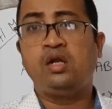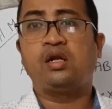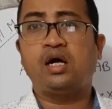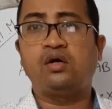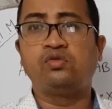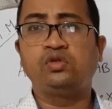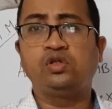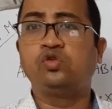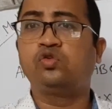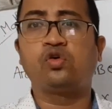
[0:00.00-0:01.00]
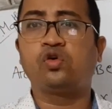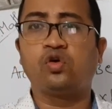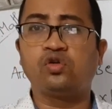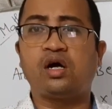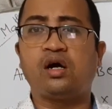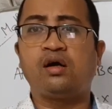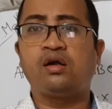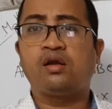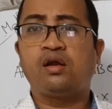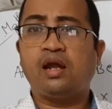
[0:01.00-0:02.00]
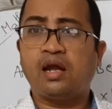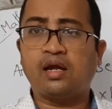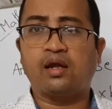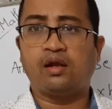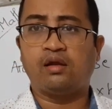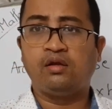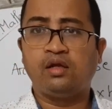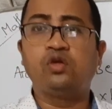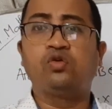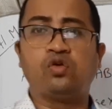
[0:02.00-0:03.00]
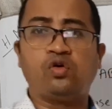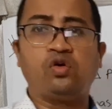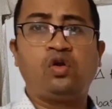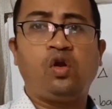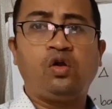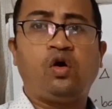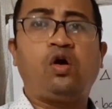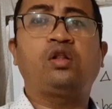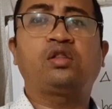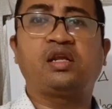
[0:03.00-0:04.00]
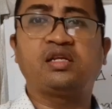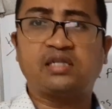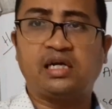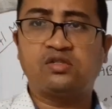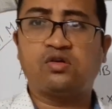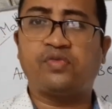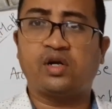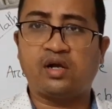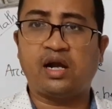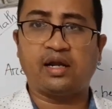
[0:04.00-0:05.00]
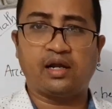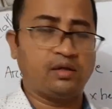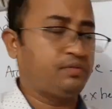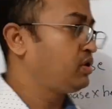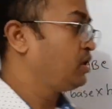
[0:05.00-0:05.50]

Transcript: Now you don't know the angle. You know all three sides of the triangle.